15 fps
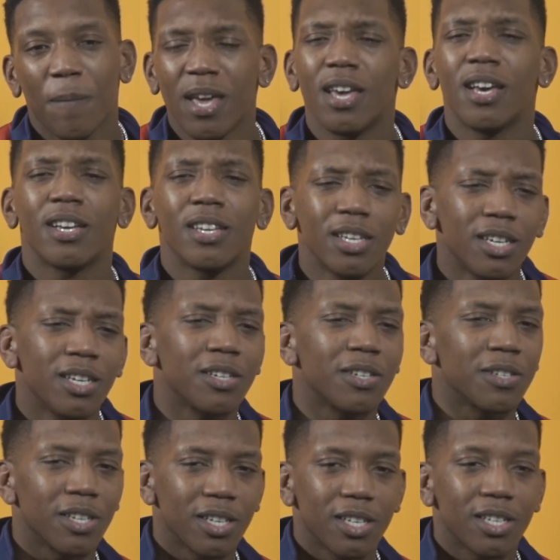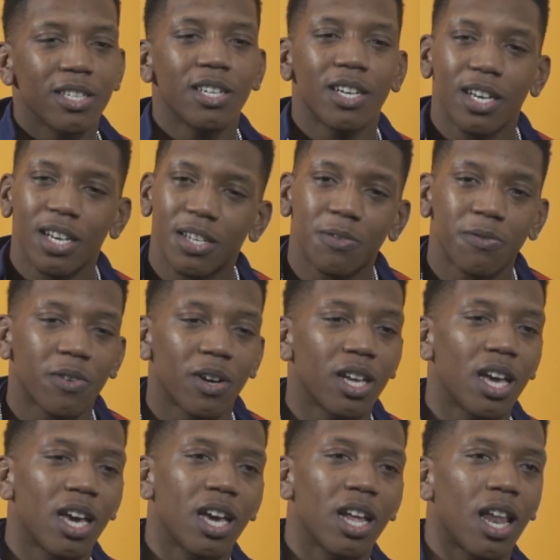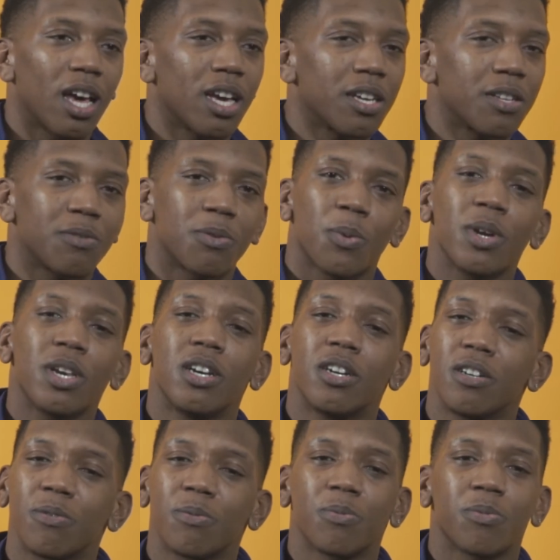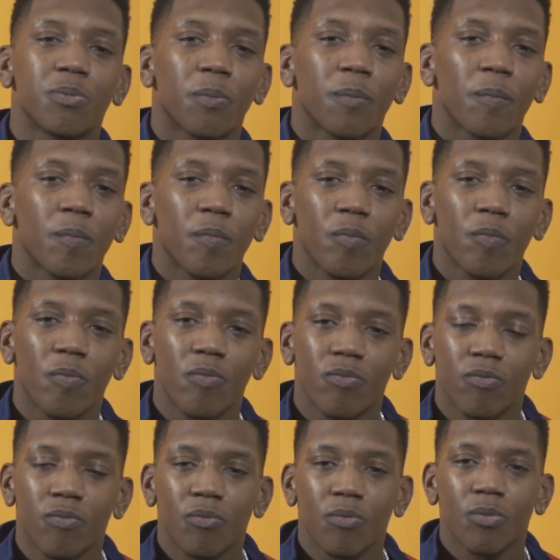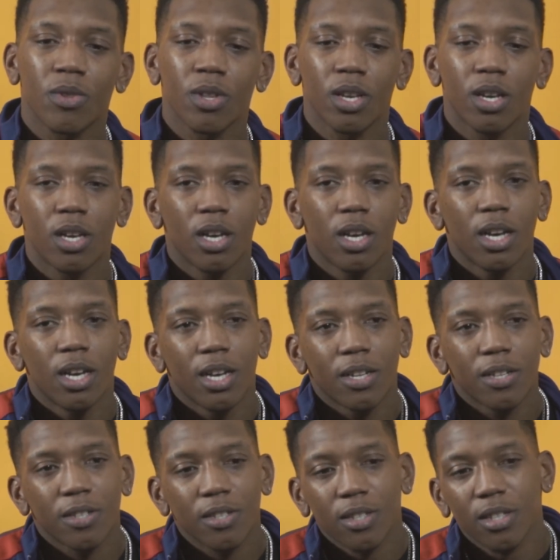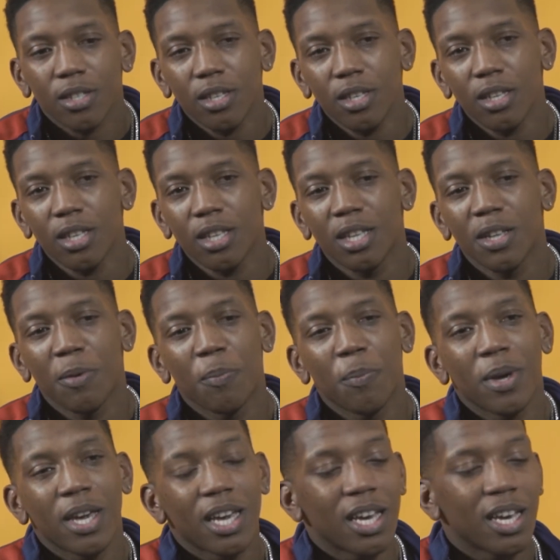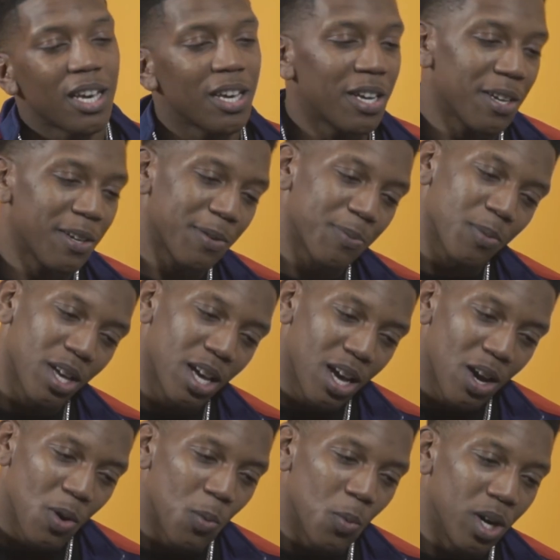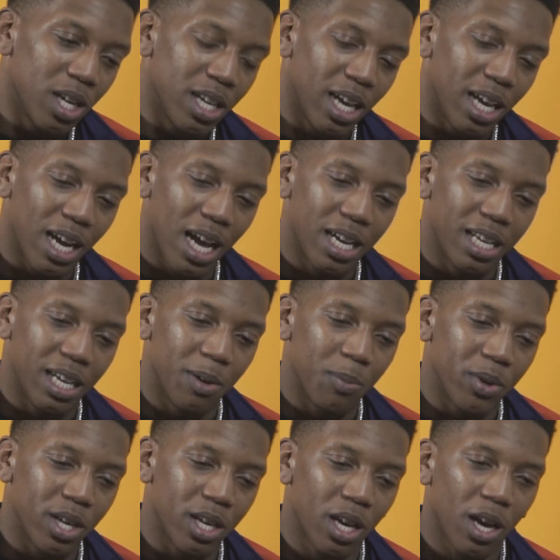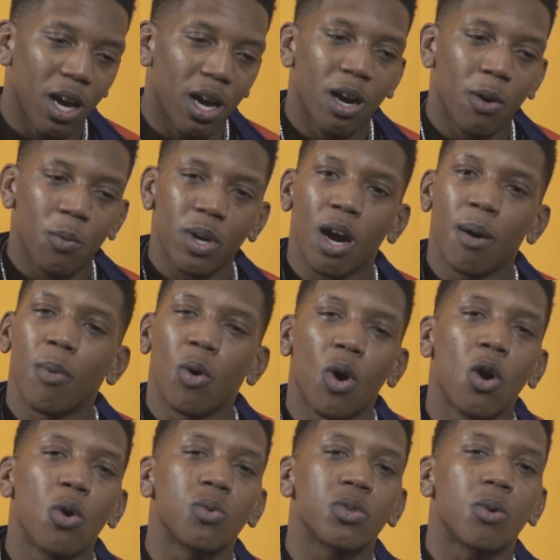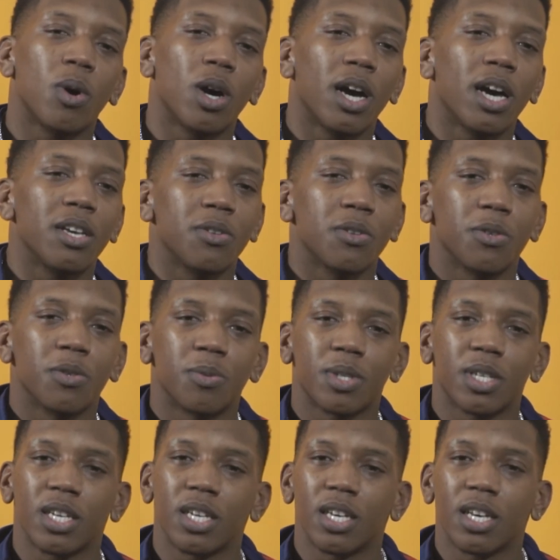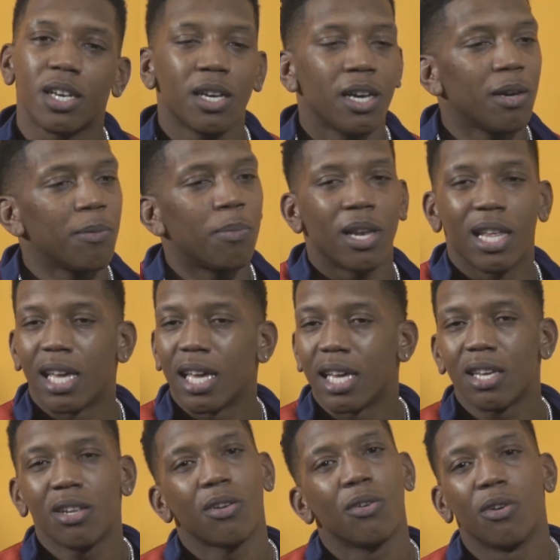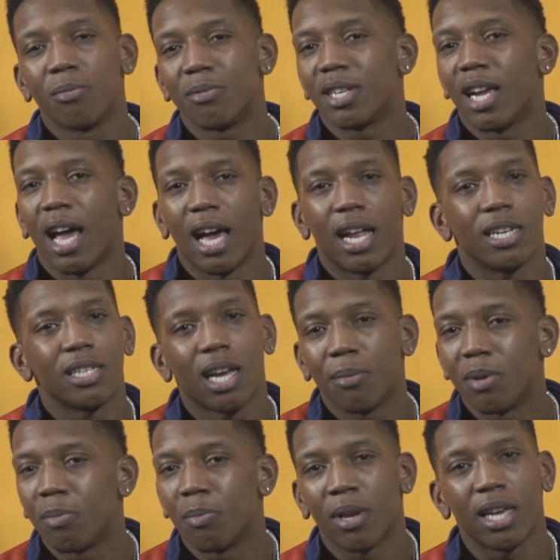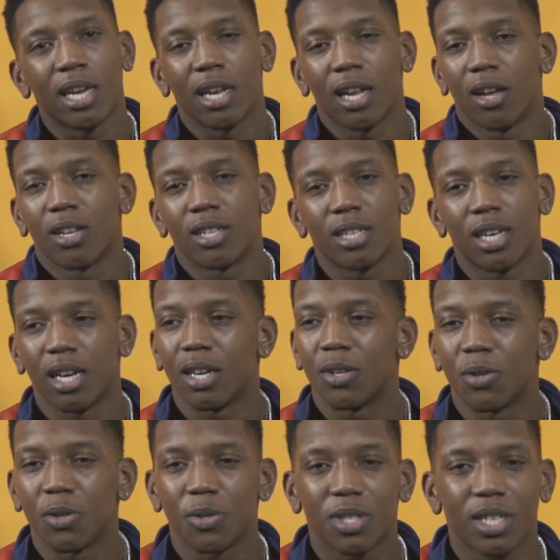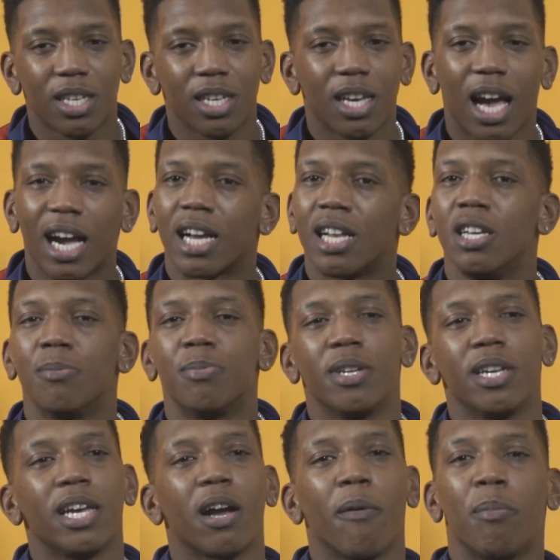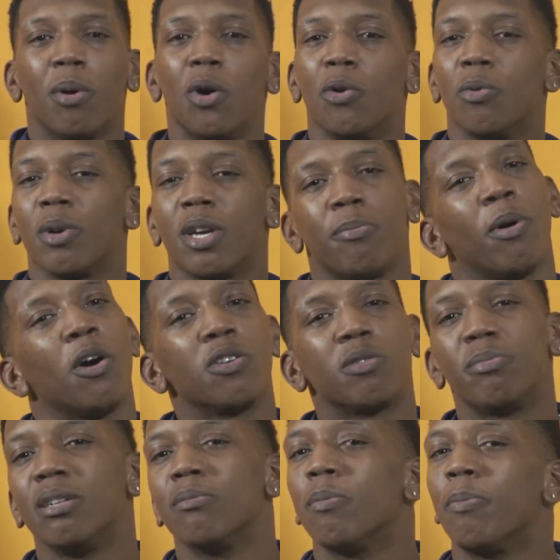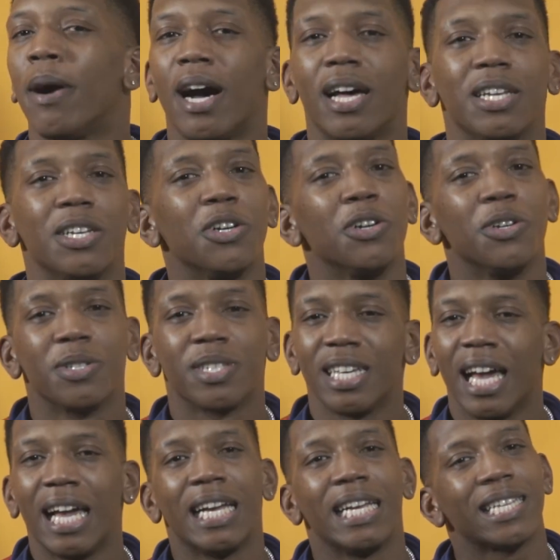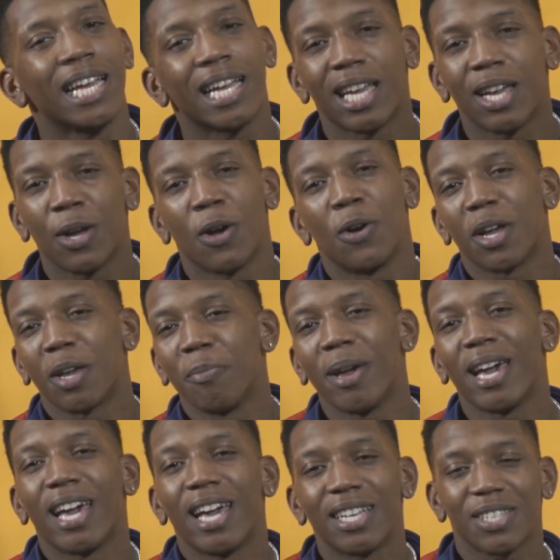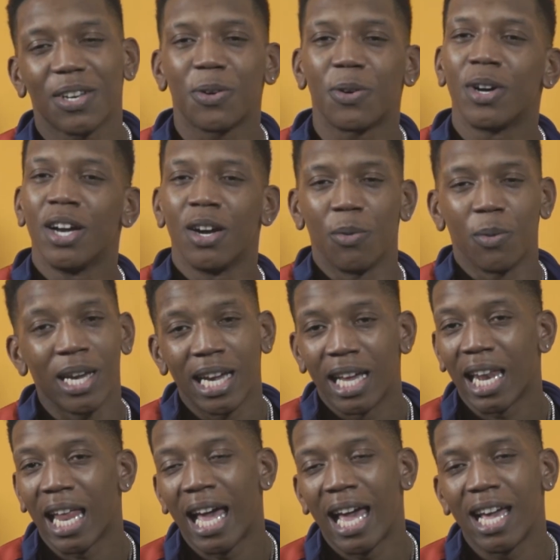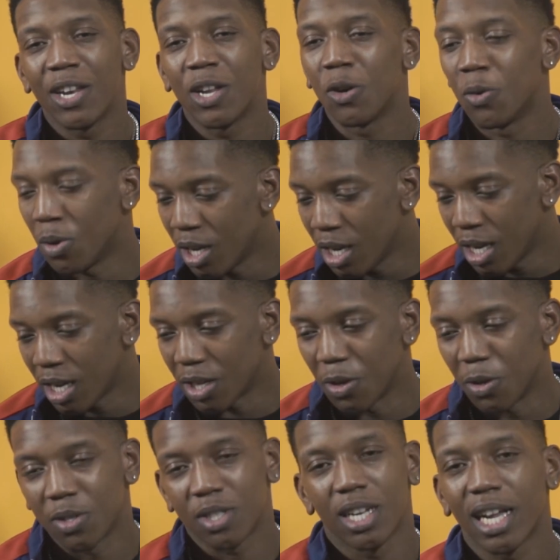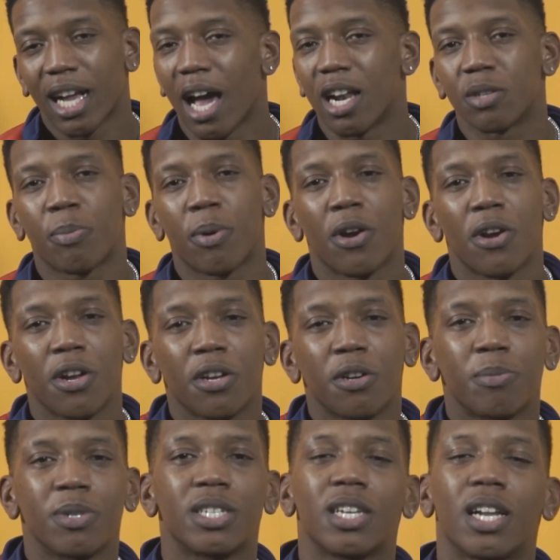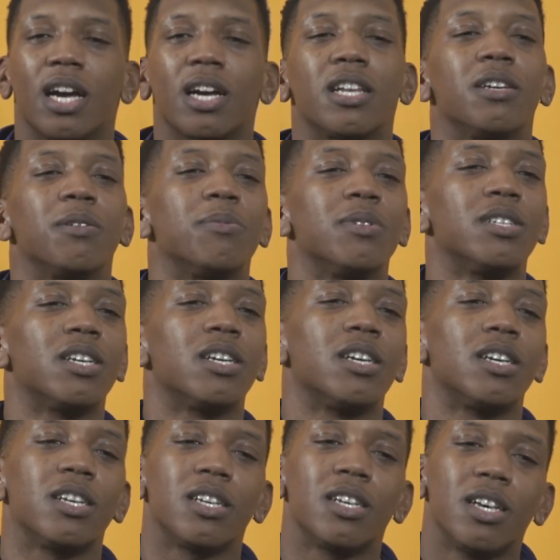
Yeah, yeah, yeah, yeah. I had, a fight. I had like three of them. How did, like, what happened, like, what happened to lead up to this? Man, one day, goddamn, we, we, I'm on whole squad, you know what I'm saying? Playing, you know, I'm child, I be playing all the time, you know what I'm saying? I clip with it, boom. He supposed to be my father, you know what I'm saying? I ain't think he gonna get mad, so we ain't lying, though. You know, so they got it paired up and shit. I clipped his ass.